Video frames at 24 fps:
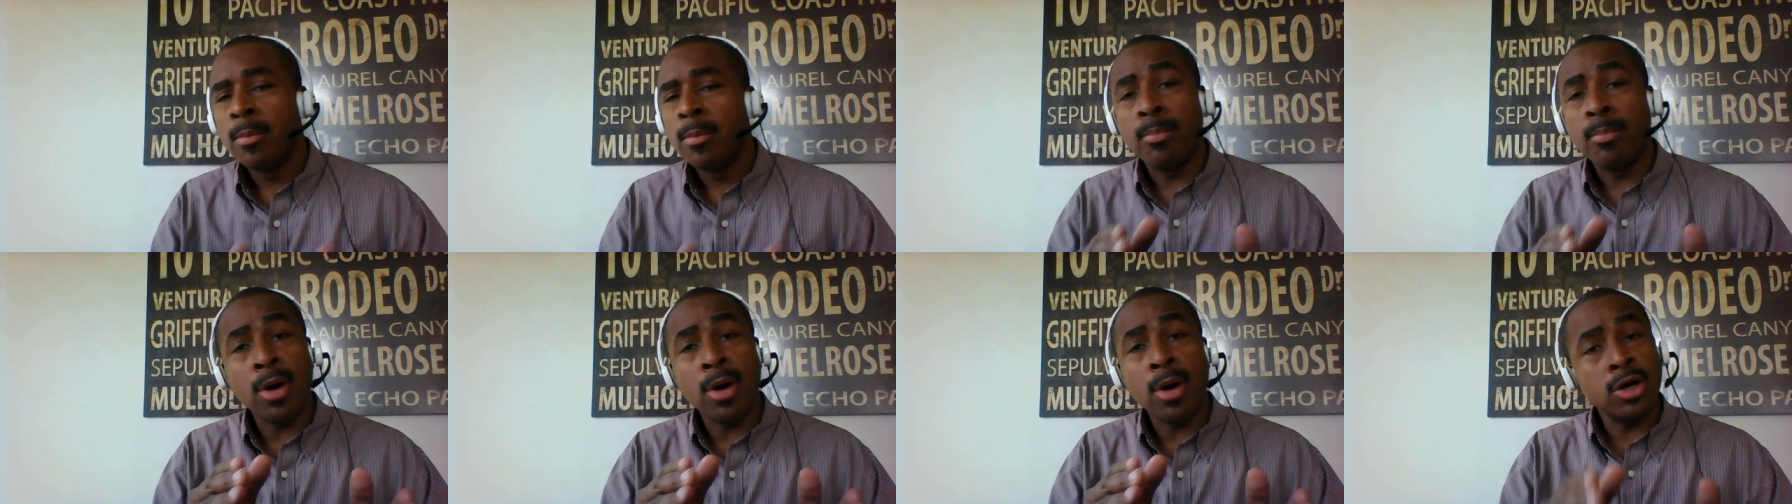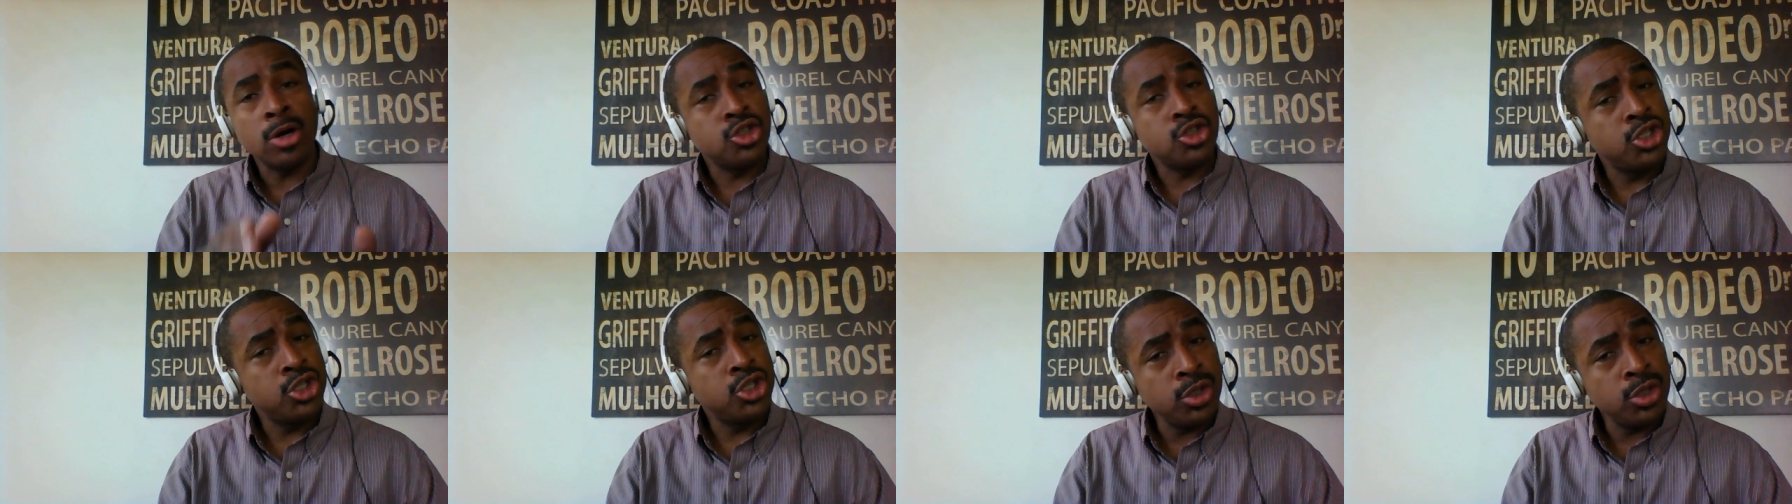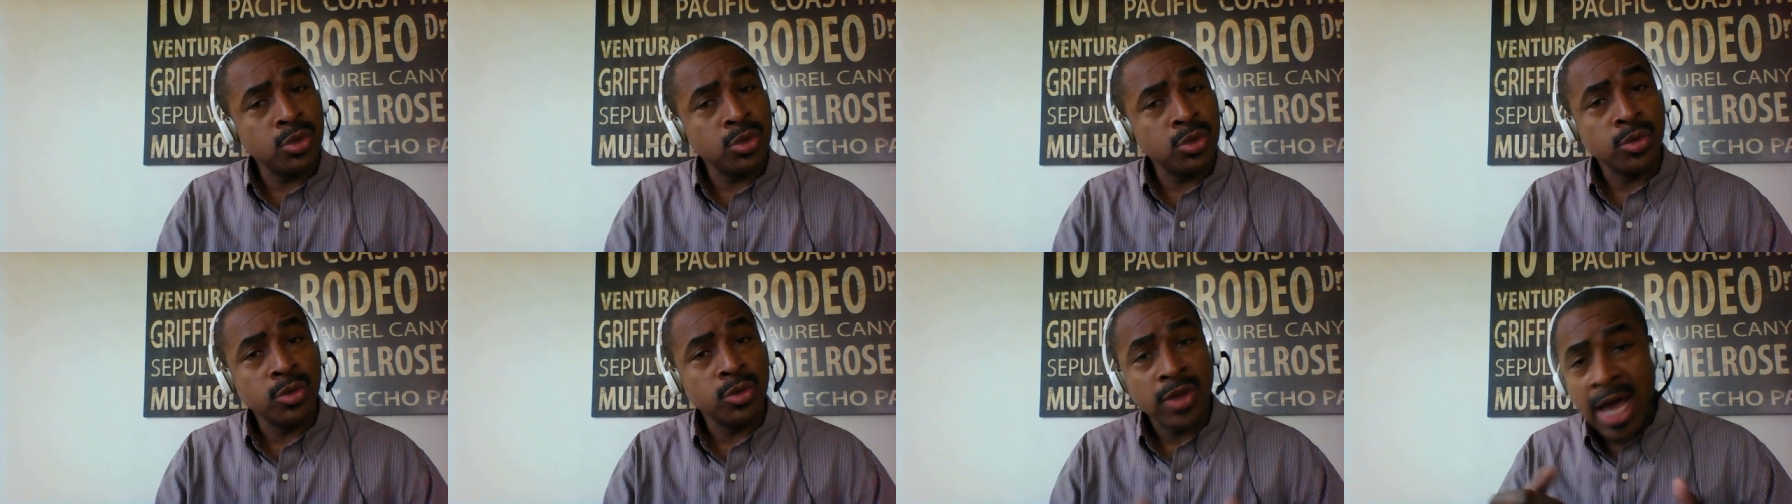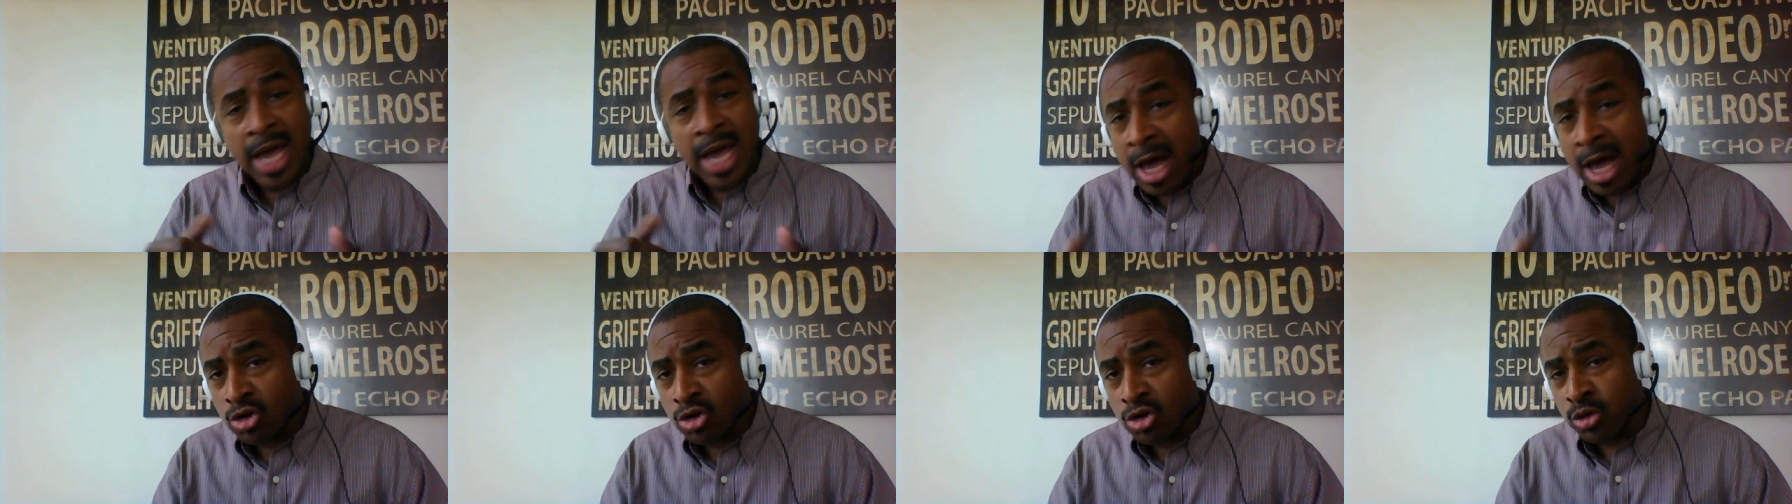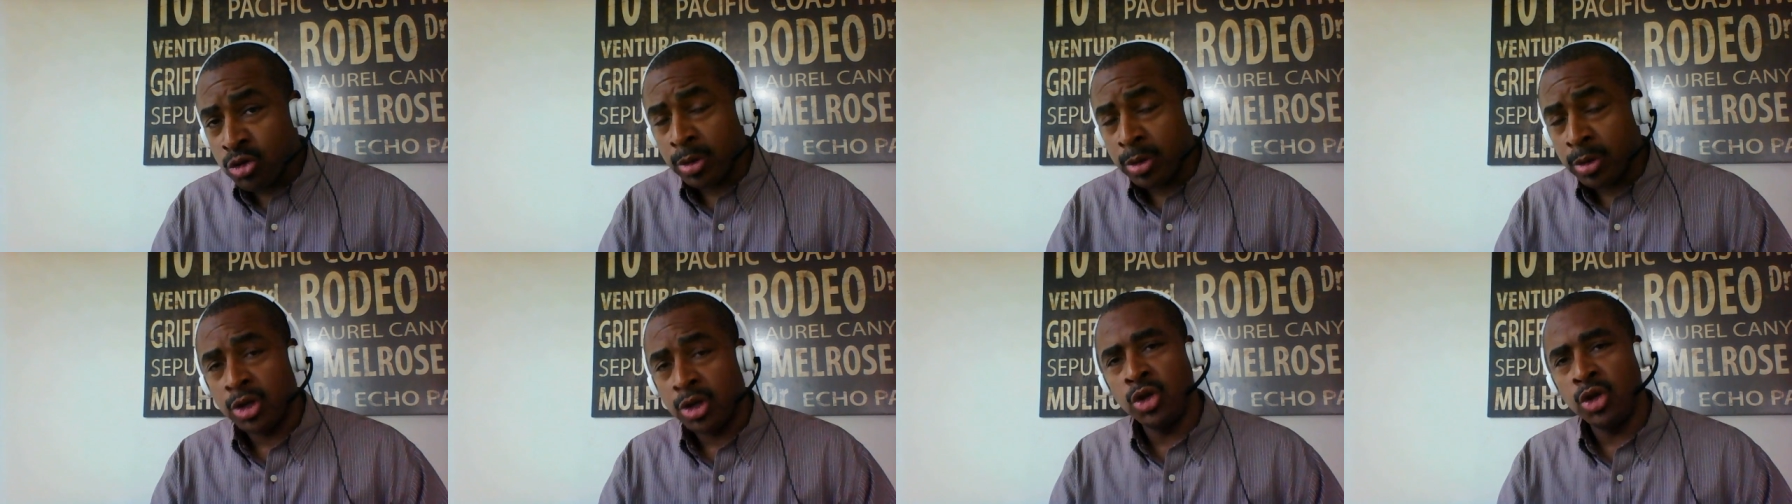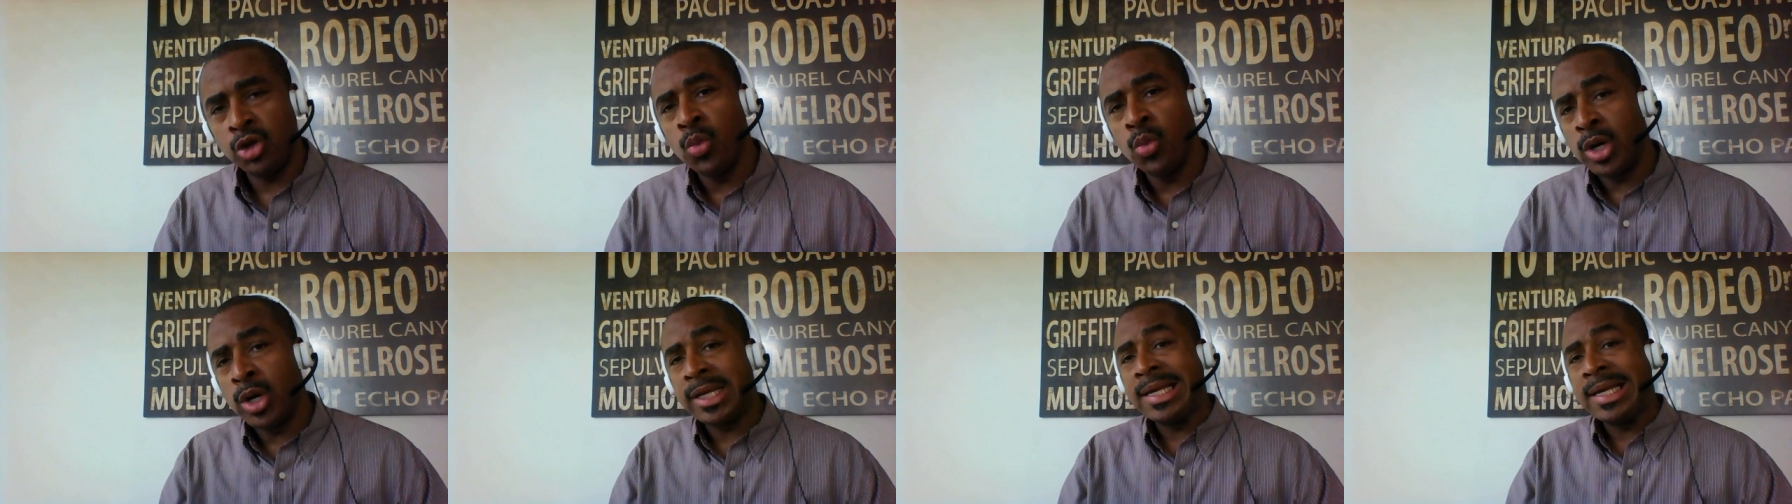Part two, the algebra, you
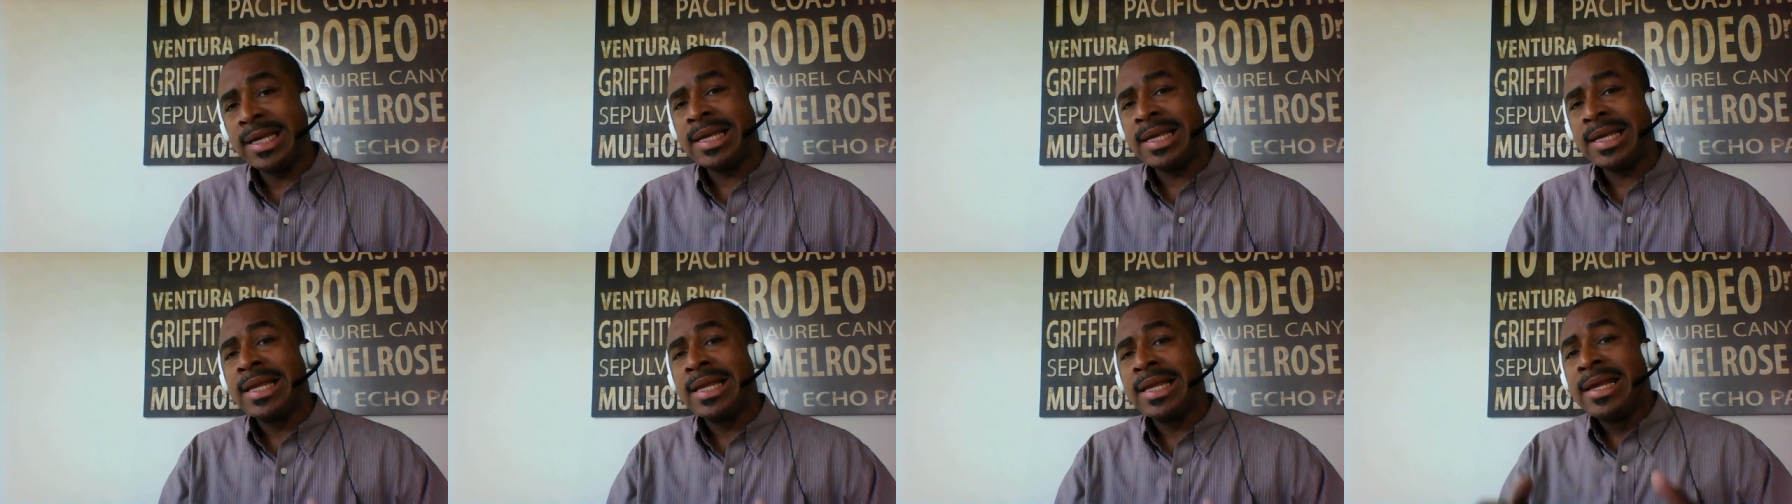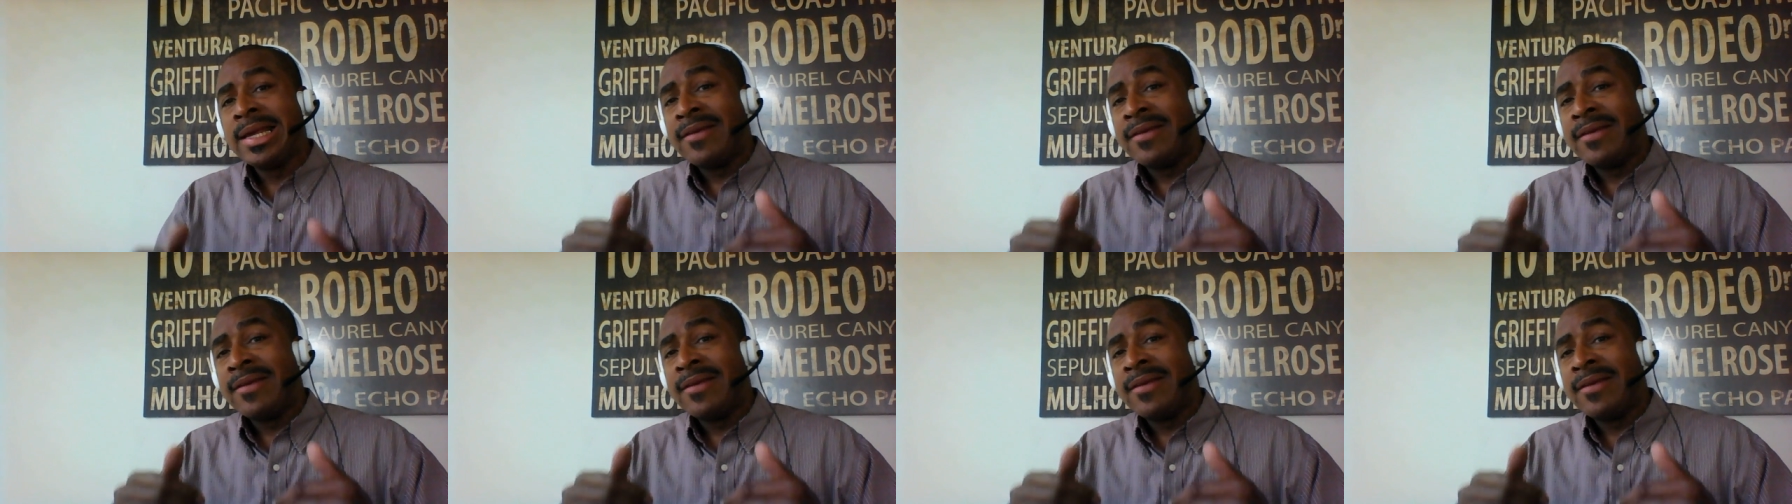want to get